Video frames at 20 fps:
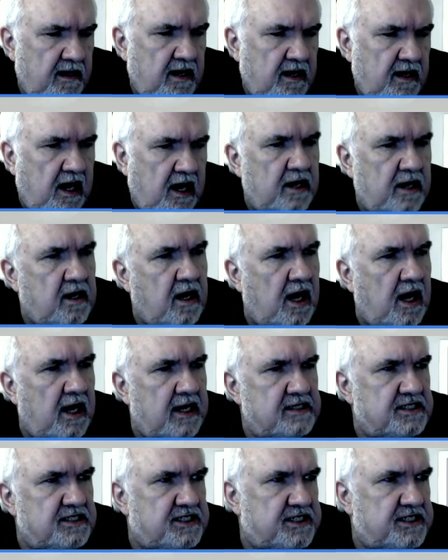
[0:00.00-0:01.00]

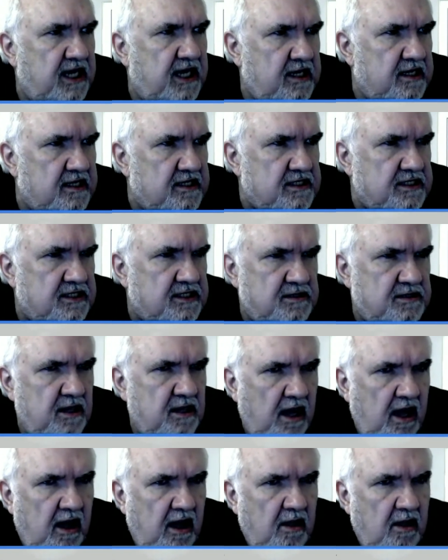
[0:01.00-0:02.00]
online sales,
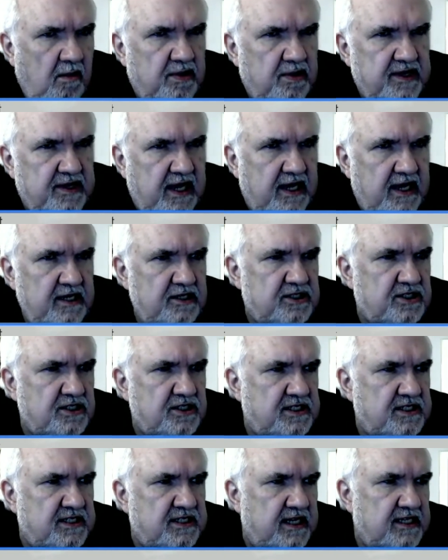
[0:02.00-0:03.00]
but that usually
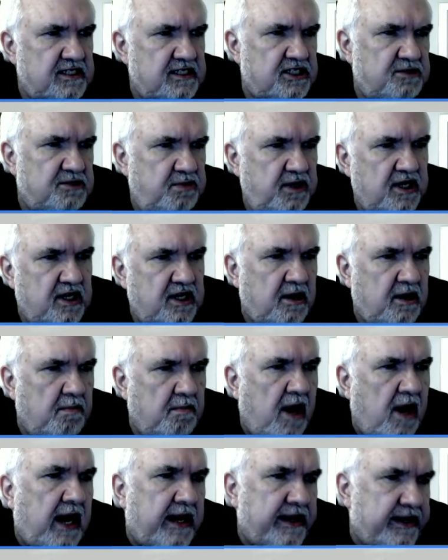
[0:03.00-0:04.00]
tends to be a
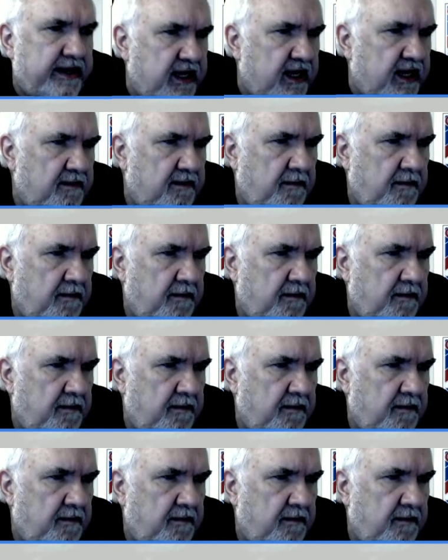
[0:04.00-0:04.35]
commodity.